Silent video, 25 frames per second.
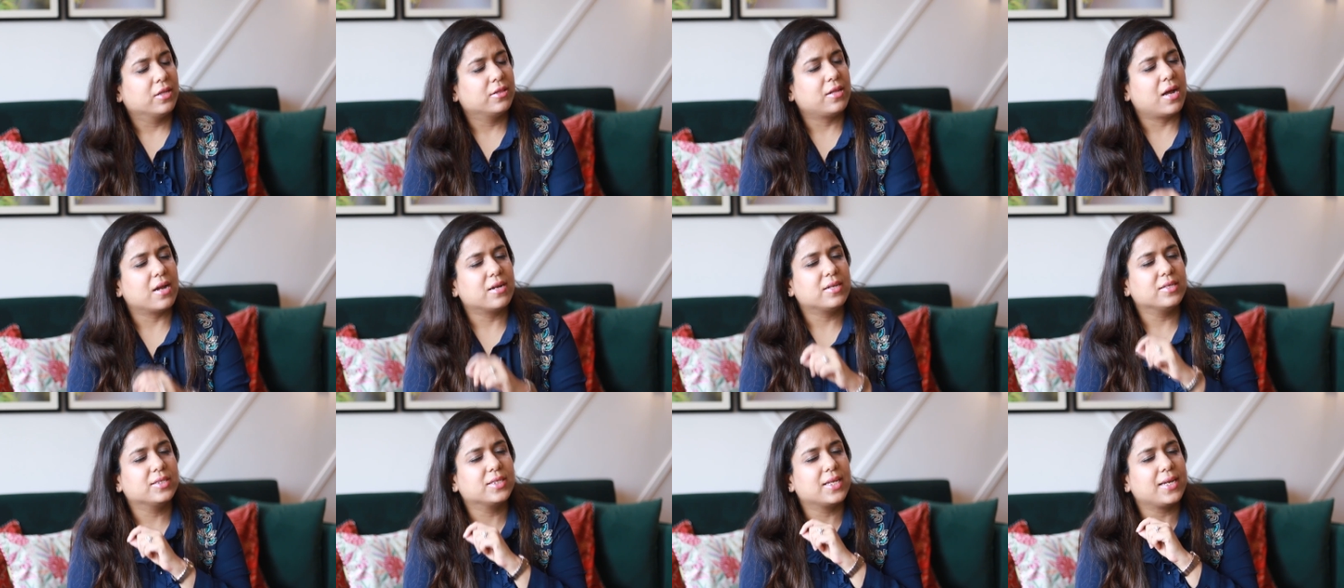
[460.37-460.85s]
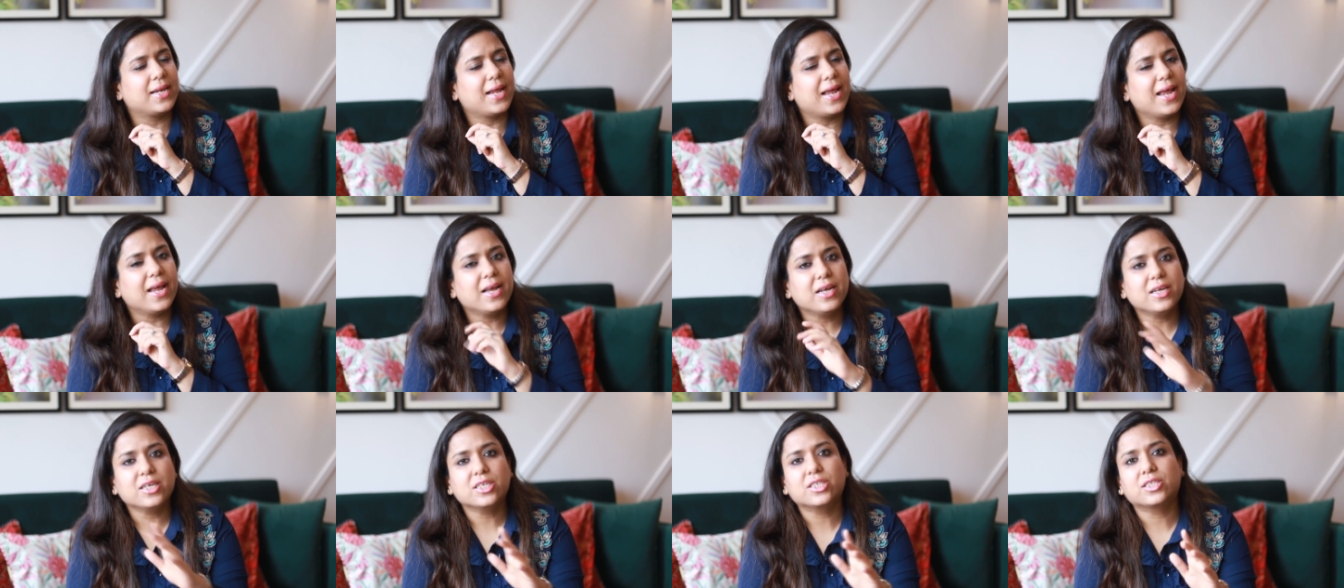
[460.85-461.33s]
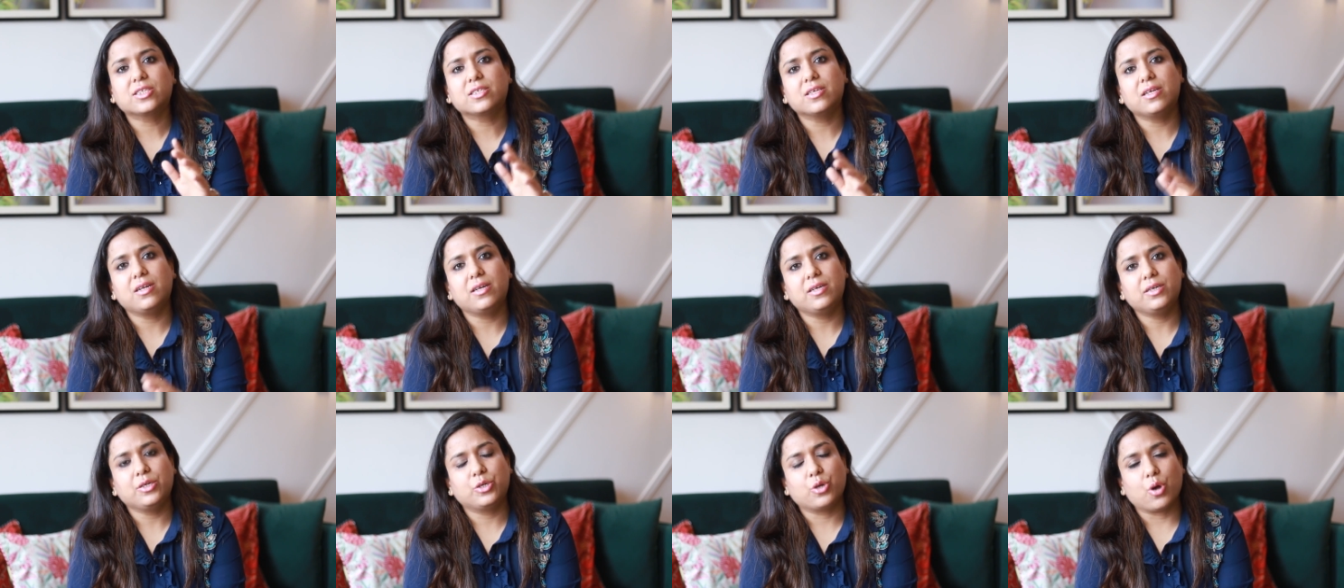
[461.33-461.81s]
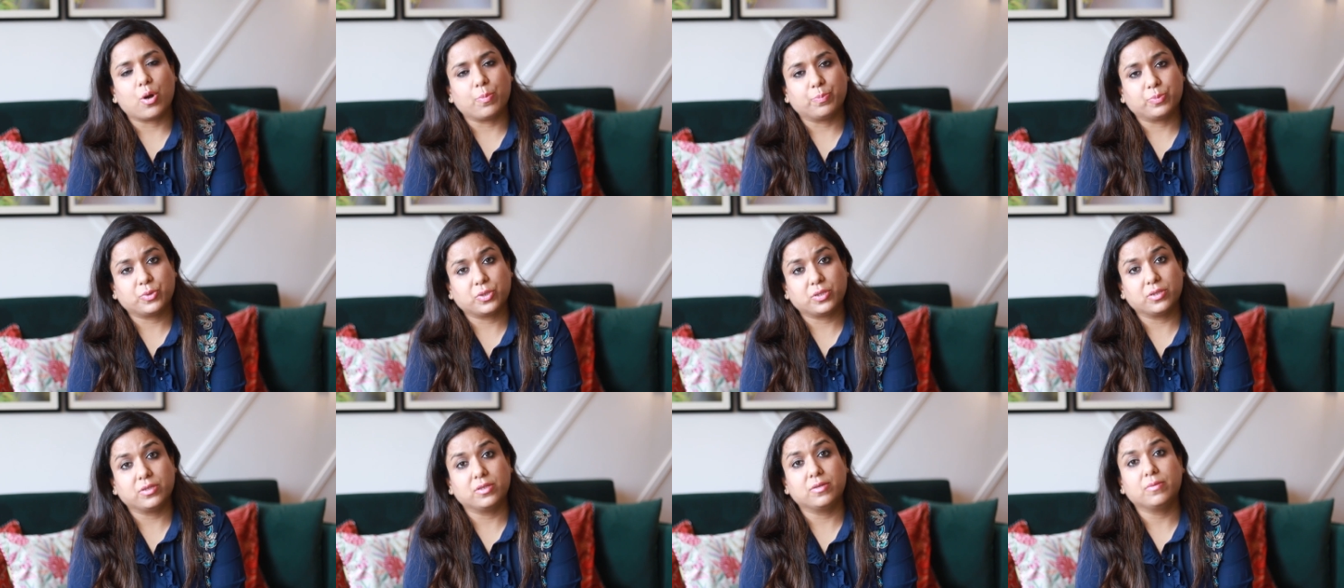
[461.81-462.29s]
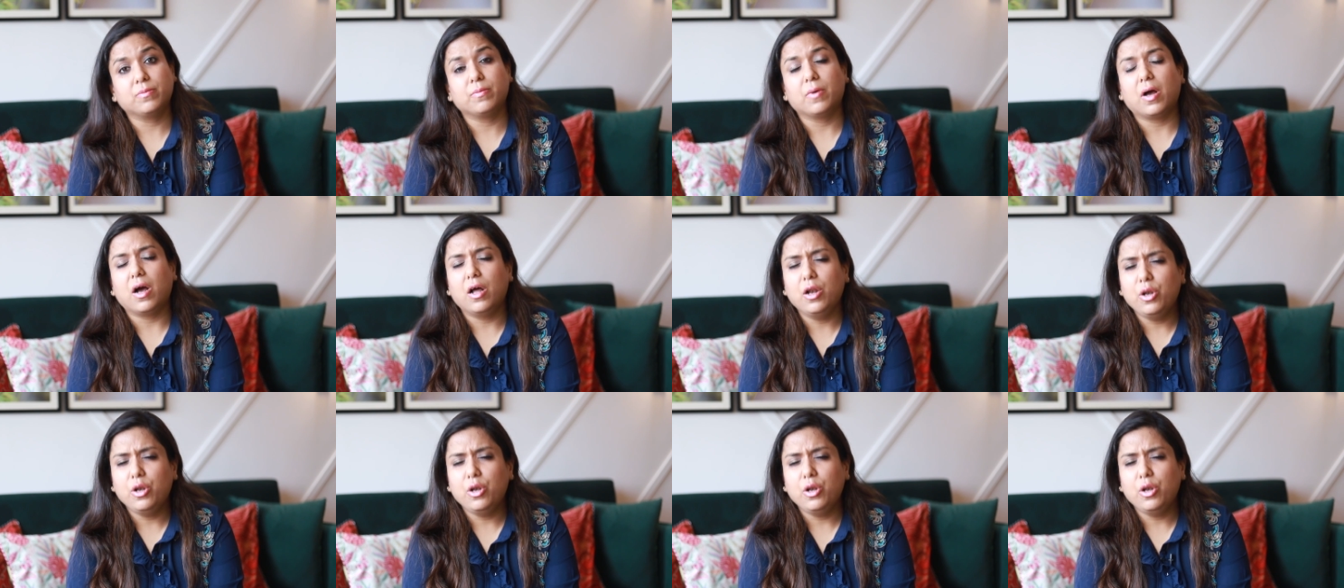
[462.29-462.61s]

That is an excellent option.